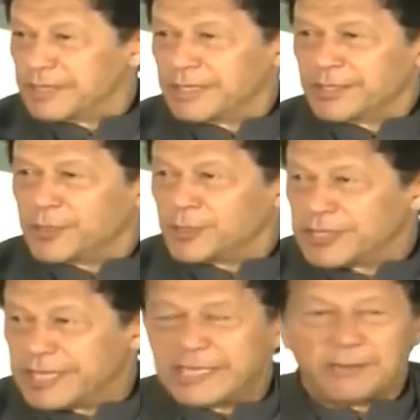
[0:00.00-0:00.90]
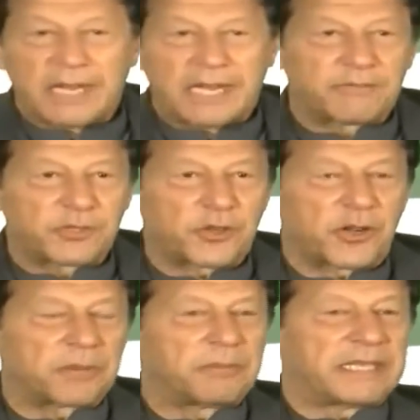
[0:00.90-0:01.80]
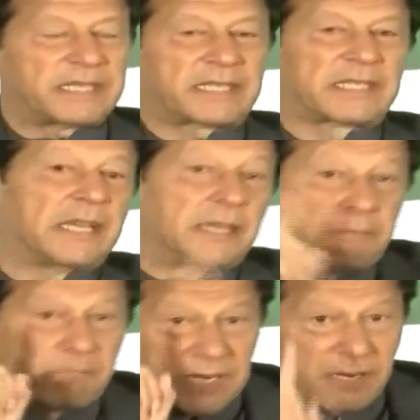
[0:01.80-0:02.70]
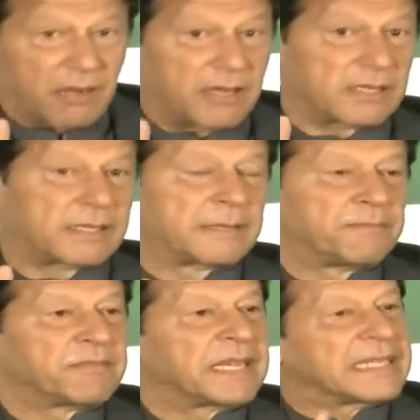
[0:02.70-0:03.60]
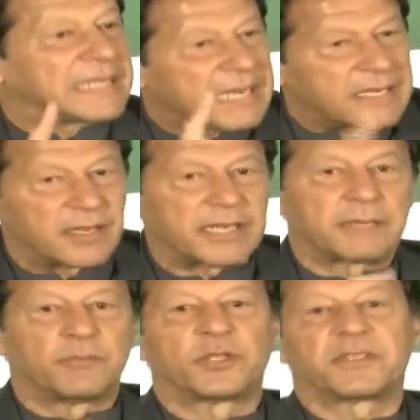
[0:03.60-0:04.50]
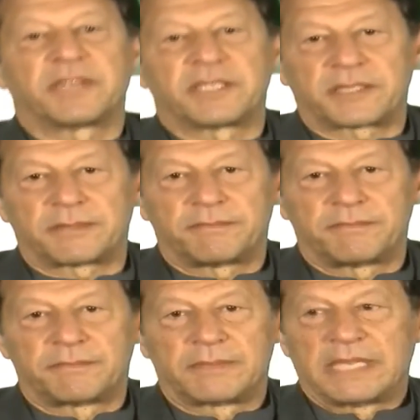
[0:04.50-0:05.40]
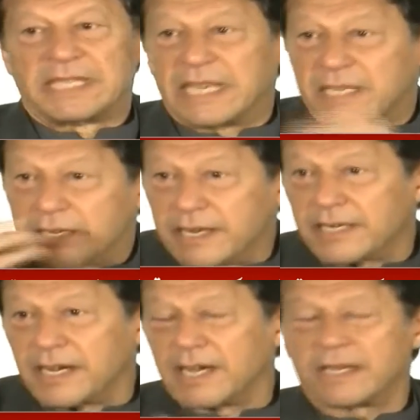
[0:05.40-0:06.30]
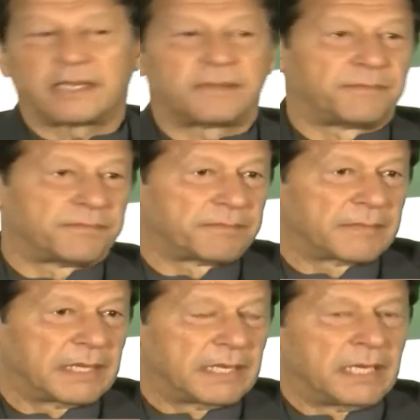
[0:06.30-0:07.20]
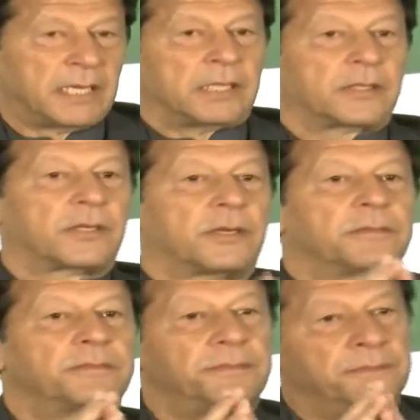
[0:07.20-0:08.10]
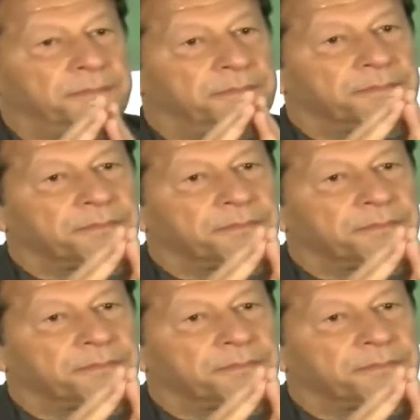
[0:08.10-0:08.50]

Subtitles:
who didn't even have strong basics because they had greater motivation. They had greater hunger. So